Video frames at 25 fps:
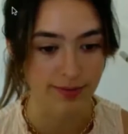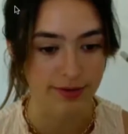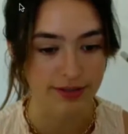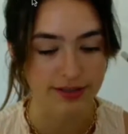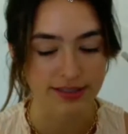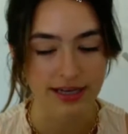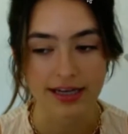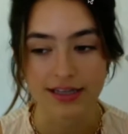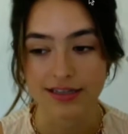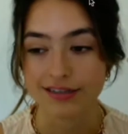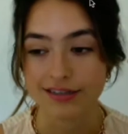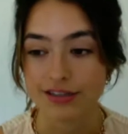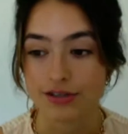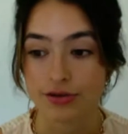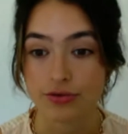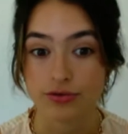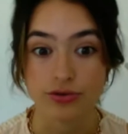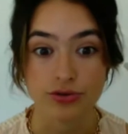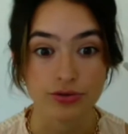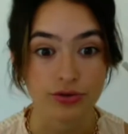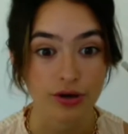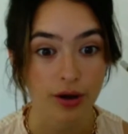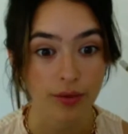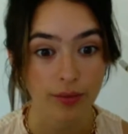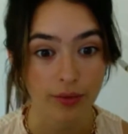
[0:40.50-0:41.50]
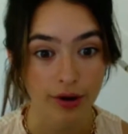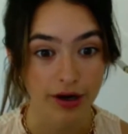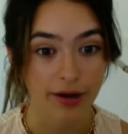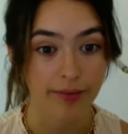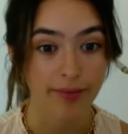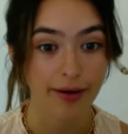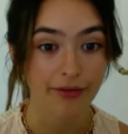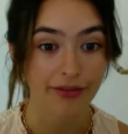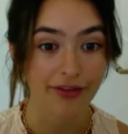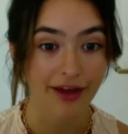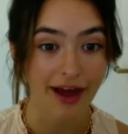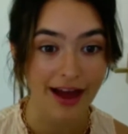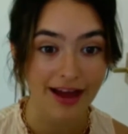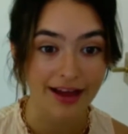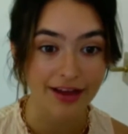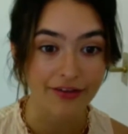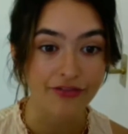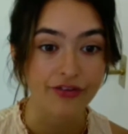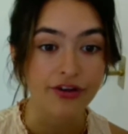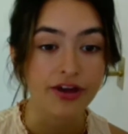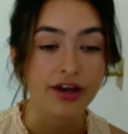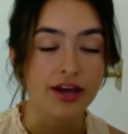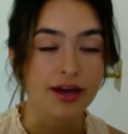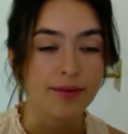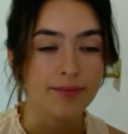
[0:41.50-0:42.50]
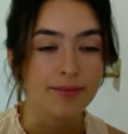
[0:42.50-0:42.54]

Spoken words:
webinars or business owner